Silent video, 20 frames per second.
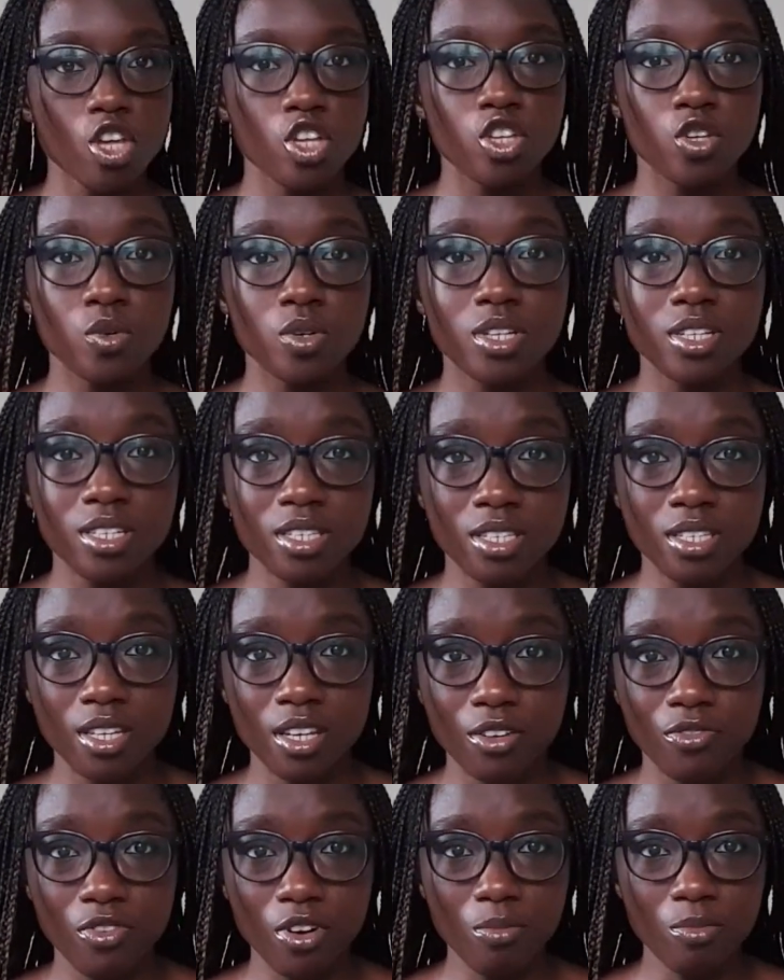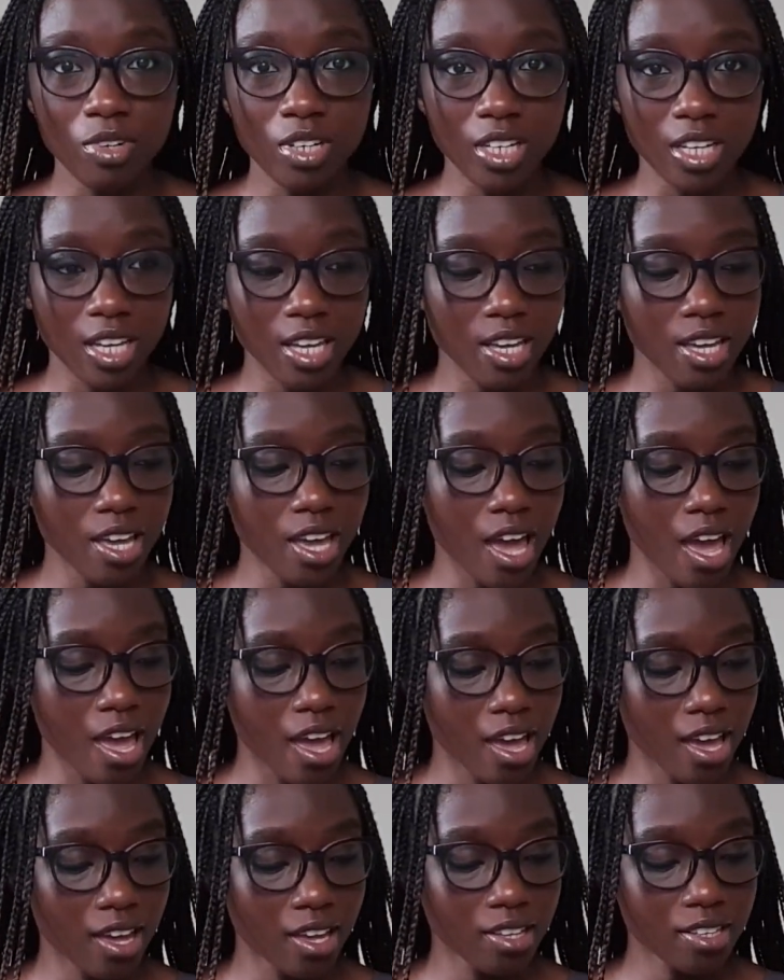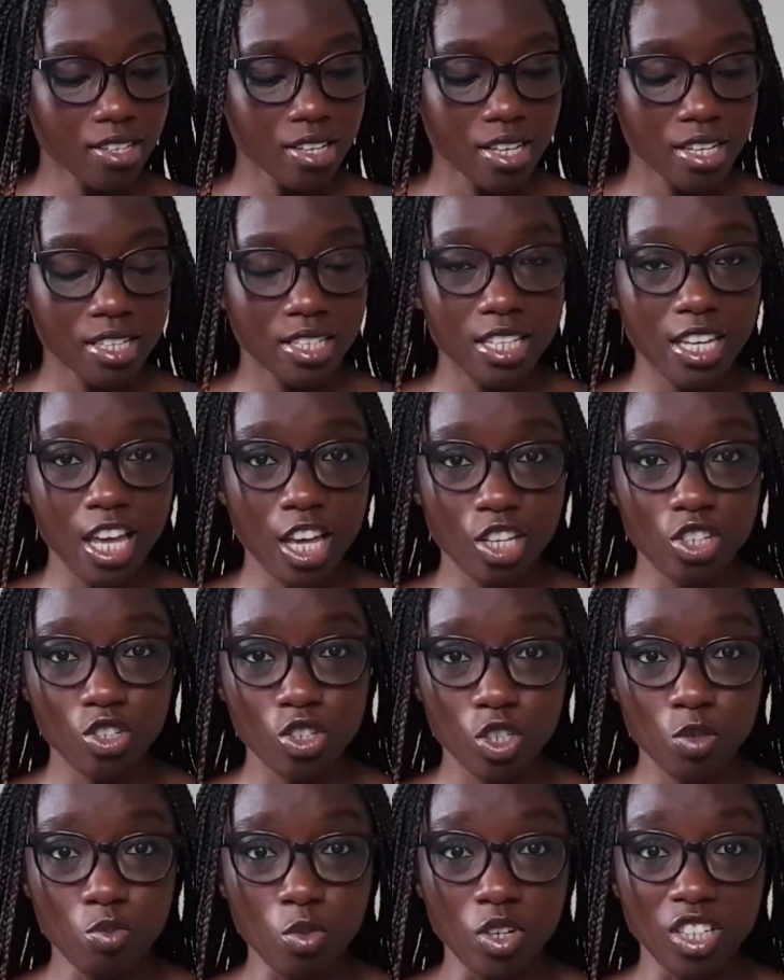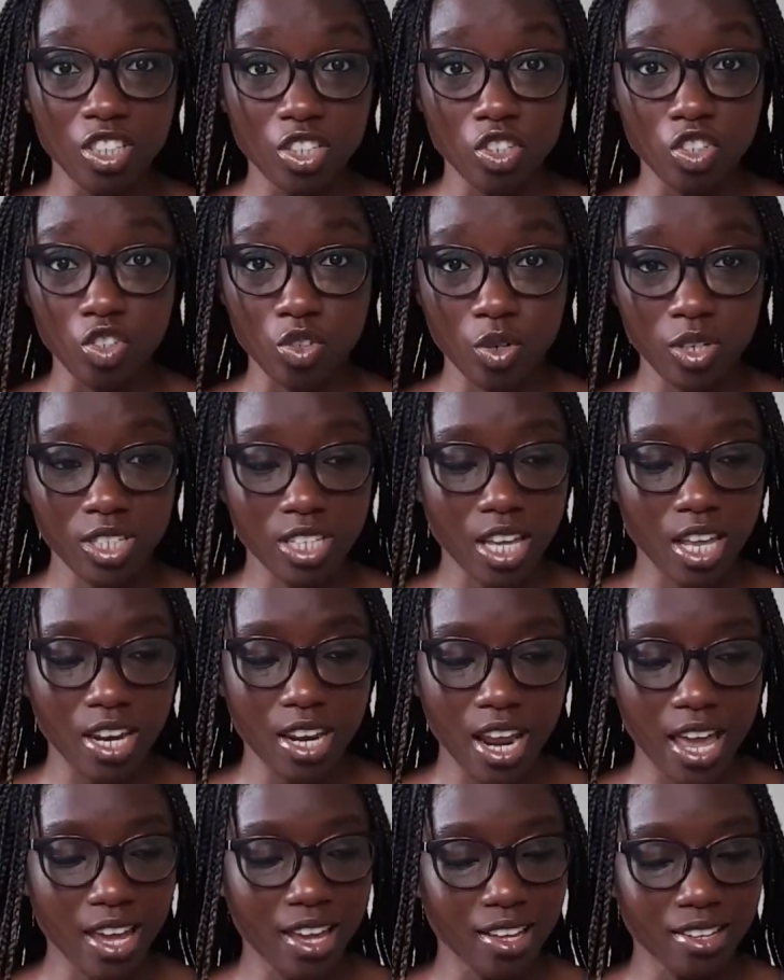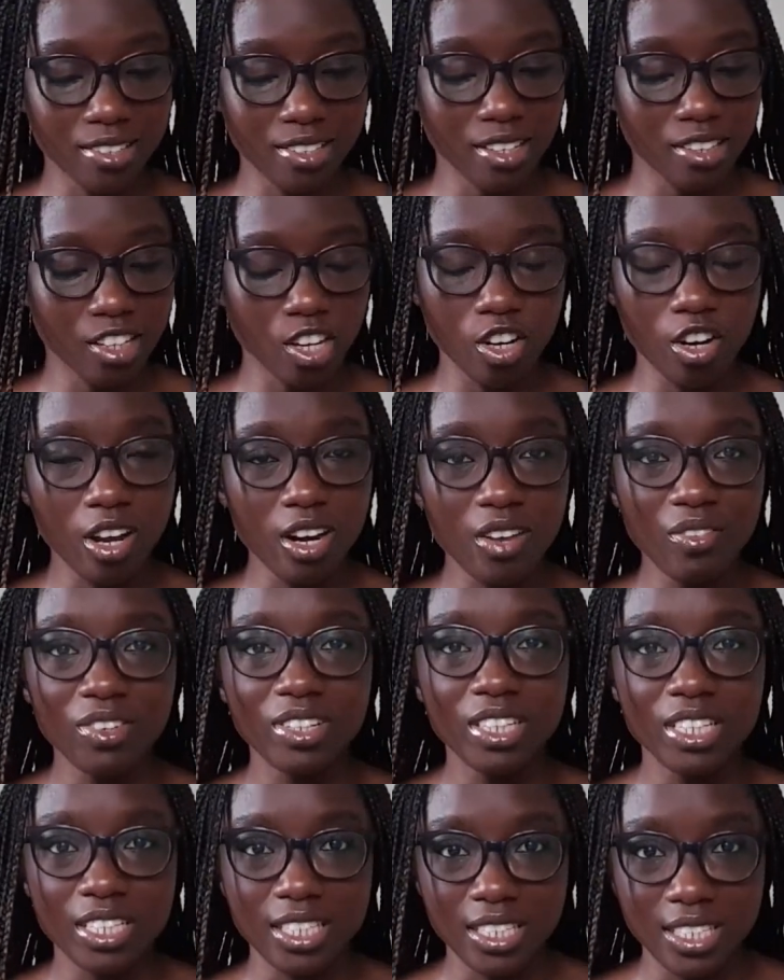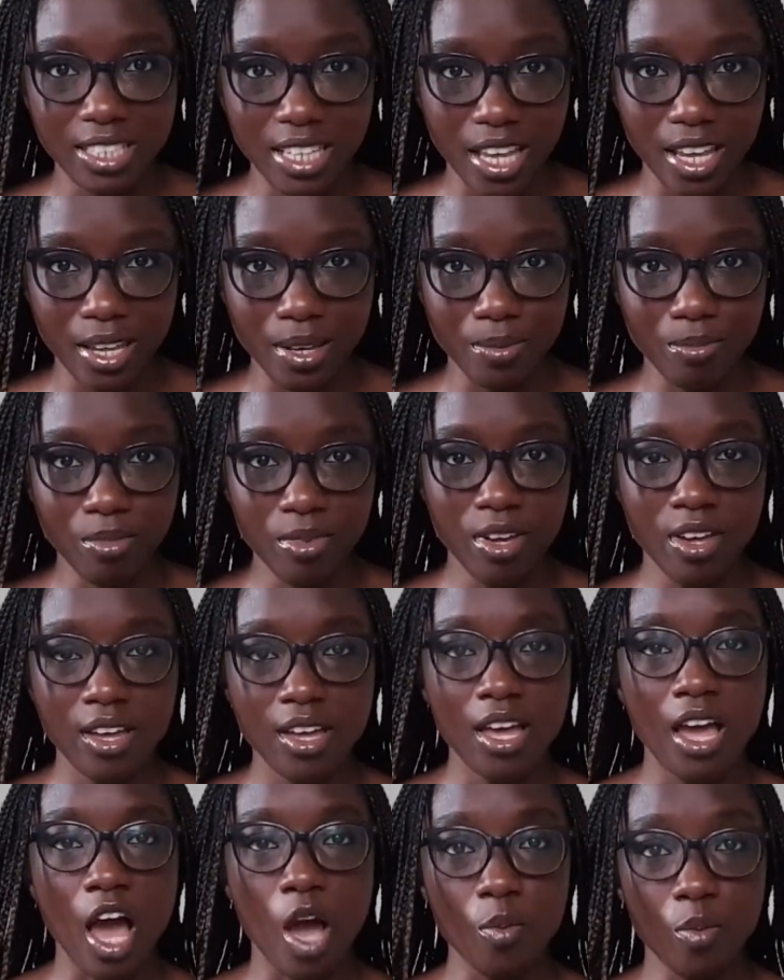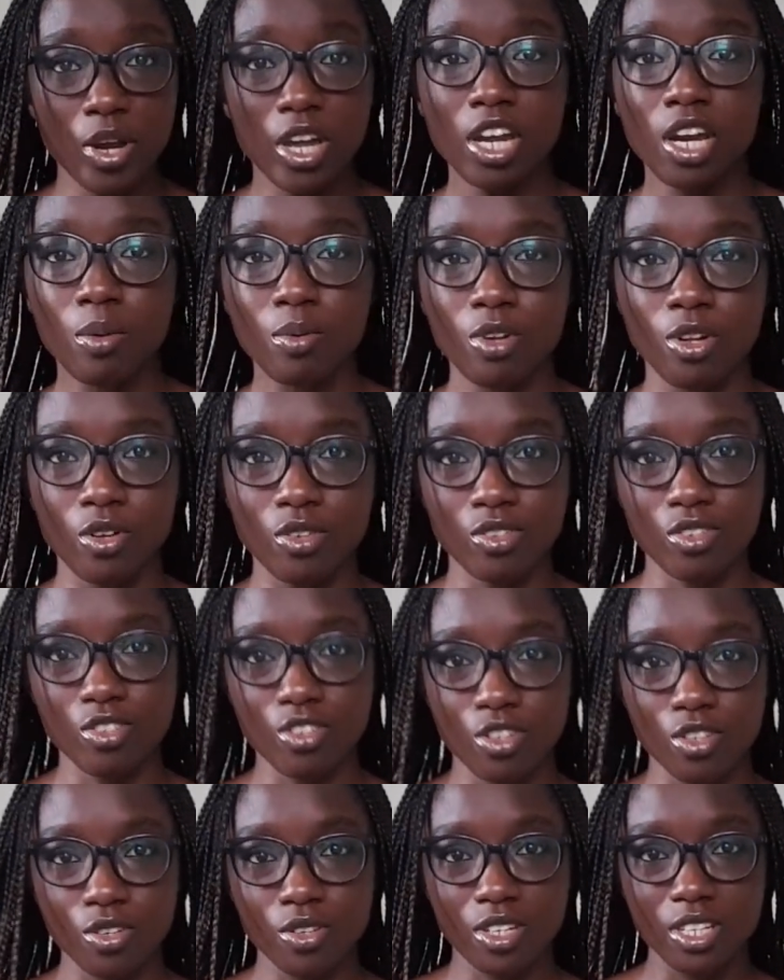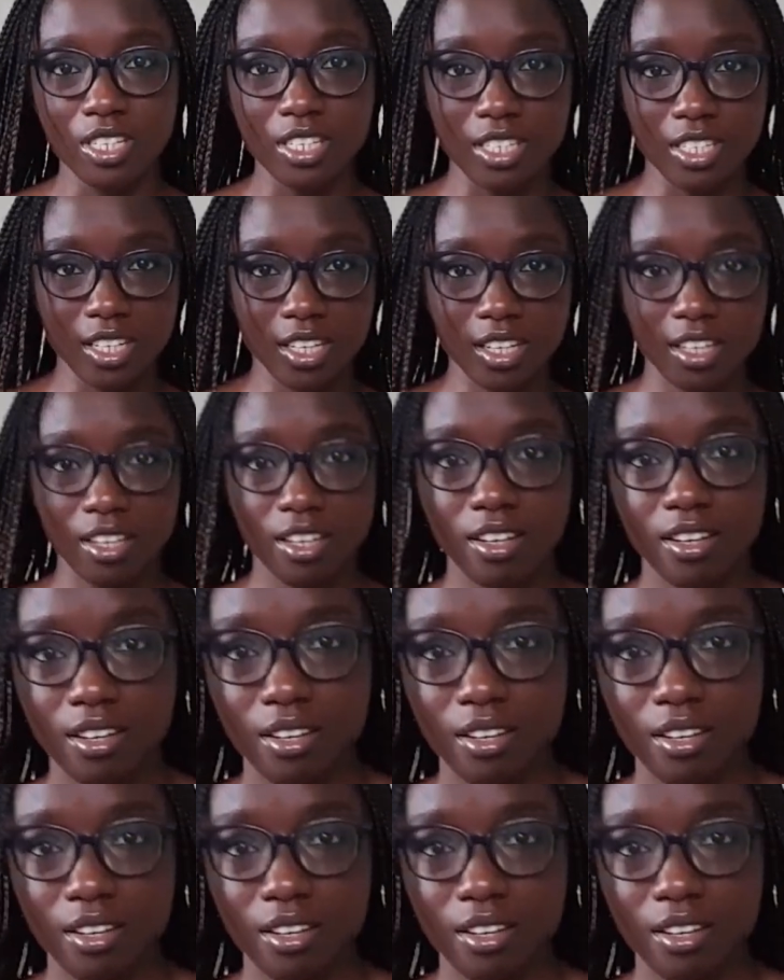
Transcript: you can see from looking at the extra small in the shorts and leggings that they're not even the same. I'll bring it up closer so you can see.